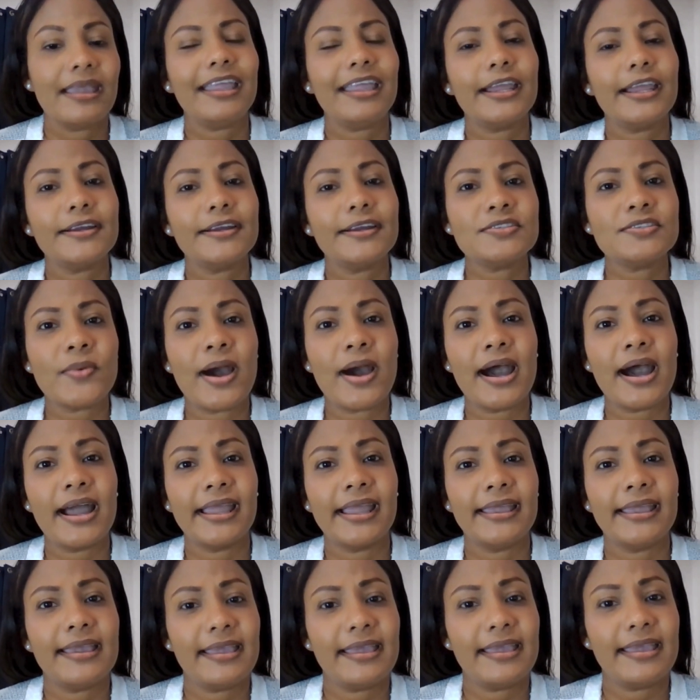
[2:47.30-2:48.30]
Here's
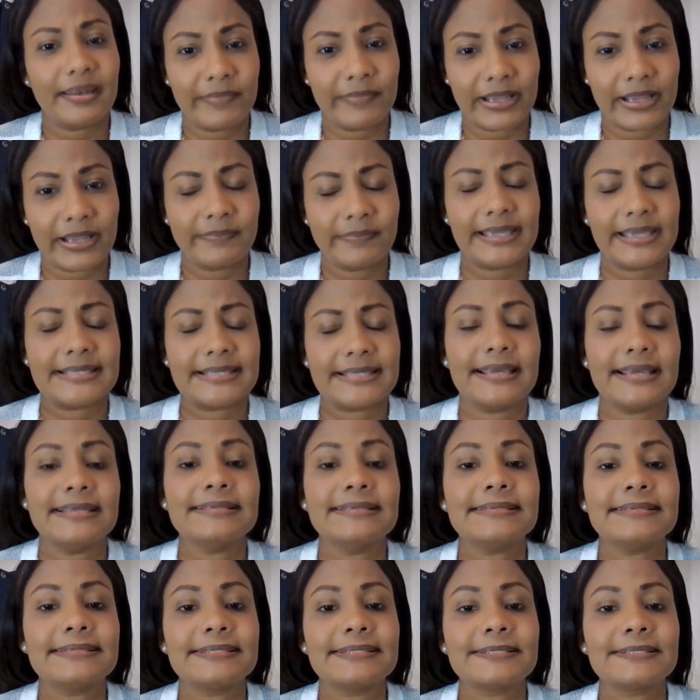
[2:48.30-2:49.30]
why it might make
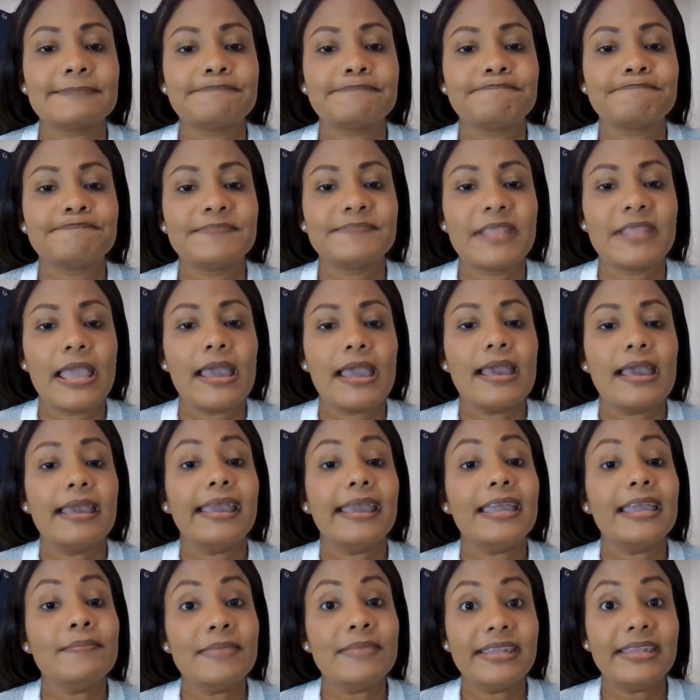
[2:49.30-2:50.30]
sense:
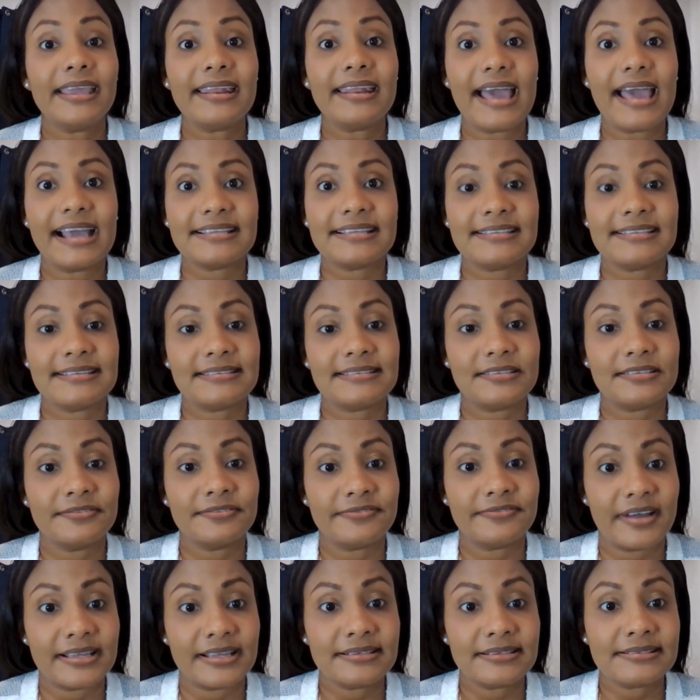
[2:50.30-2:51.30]
immediate access to
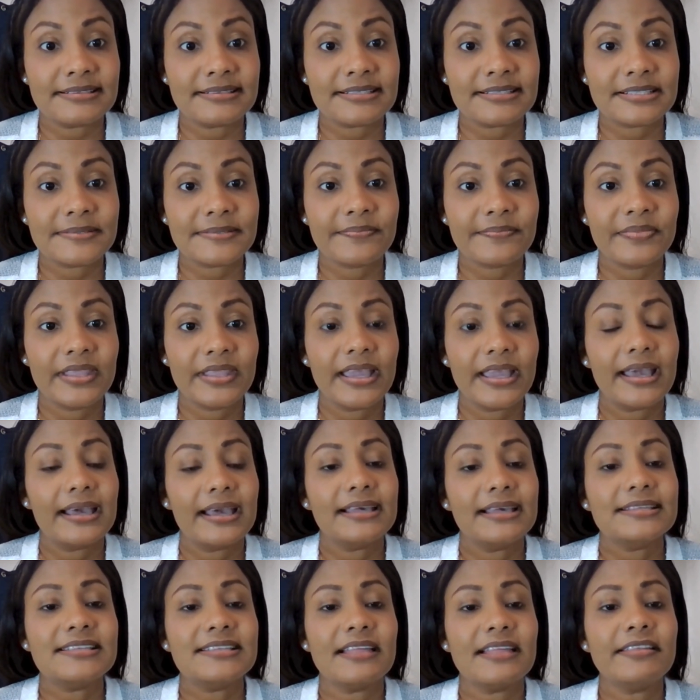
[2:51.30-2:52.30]
funds.
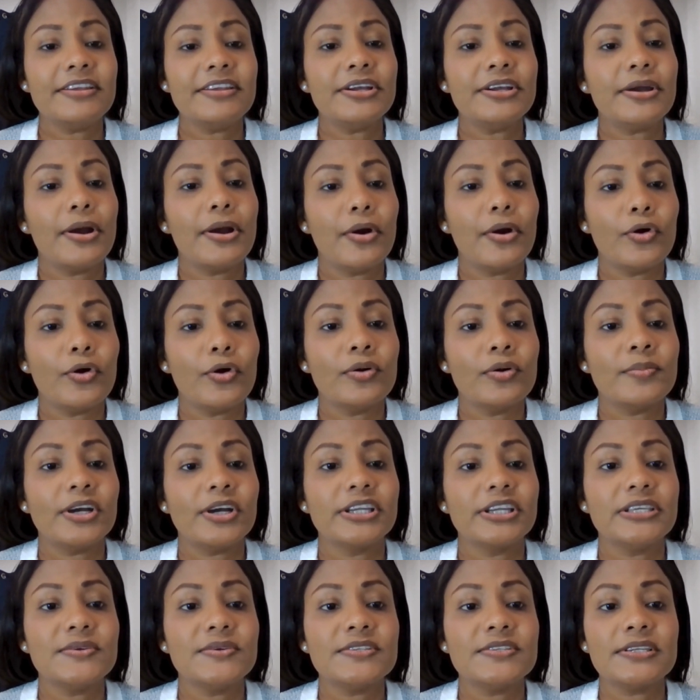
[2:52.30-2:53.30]
Selling your home
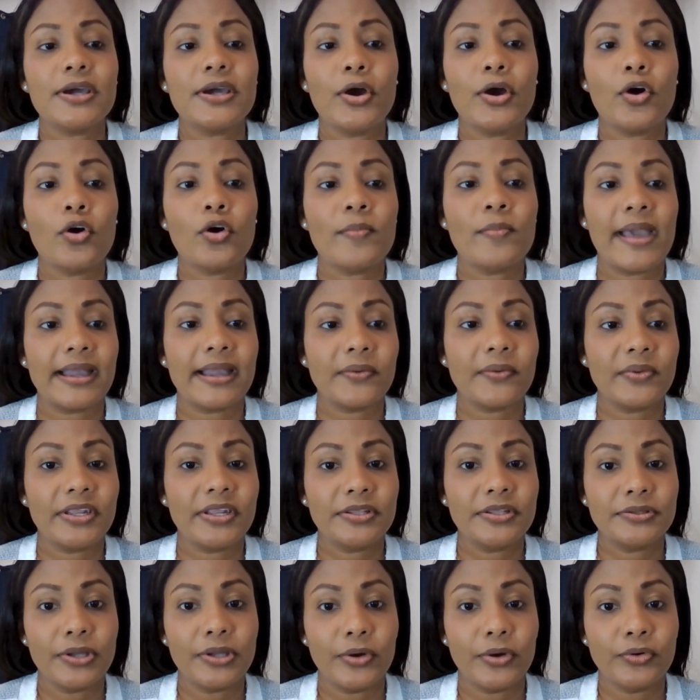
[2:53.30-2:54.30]
or using a home equity
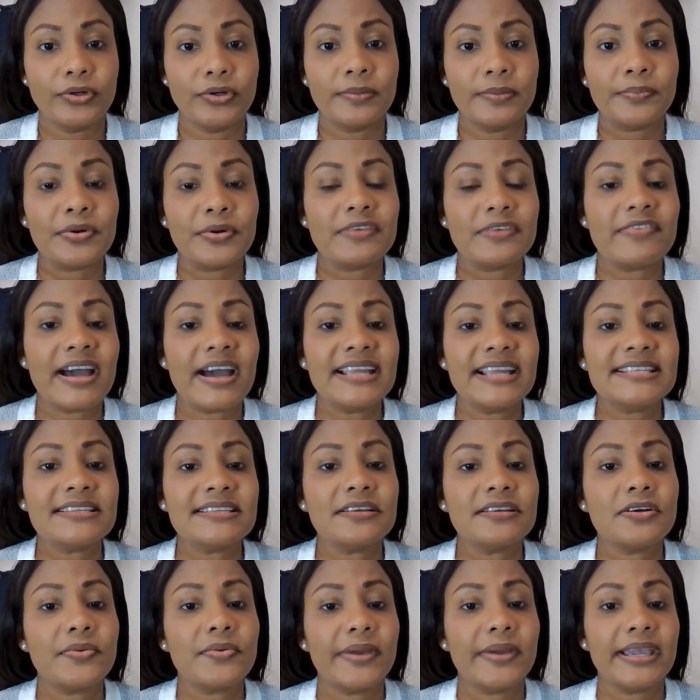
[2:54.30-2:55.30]
loan provides a
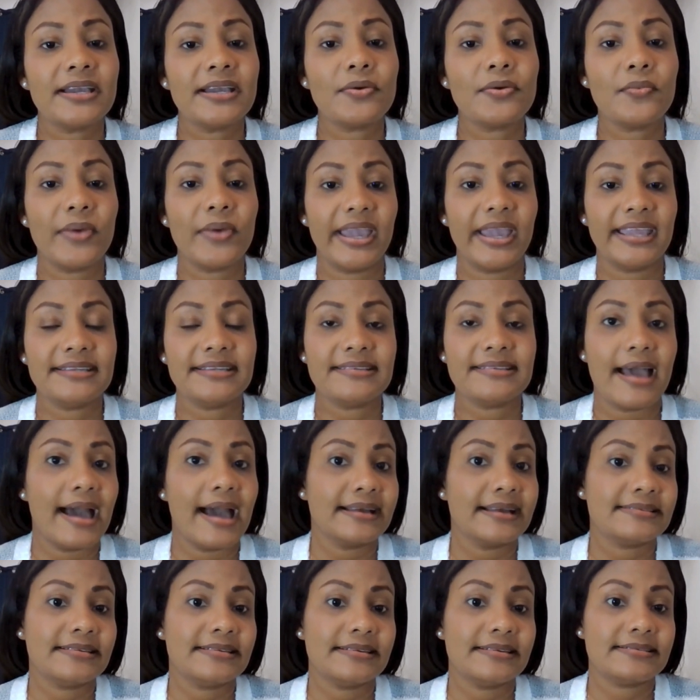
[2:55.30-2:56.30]
quick way to
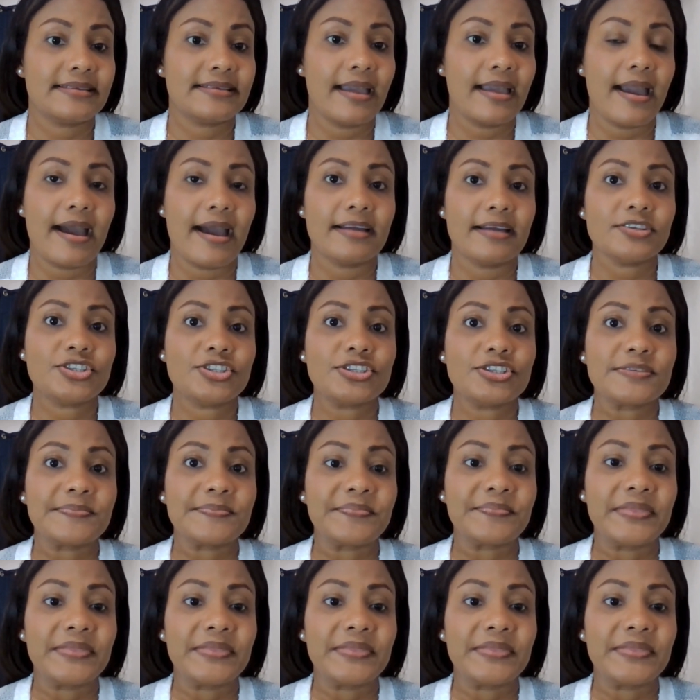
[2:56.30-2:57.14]
access cash.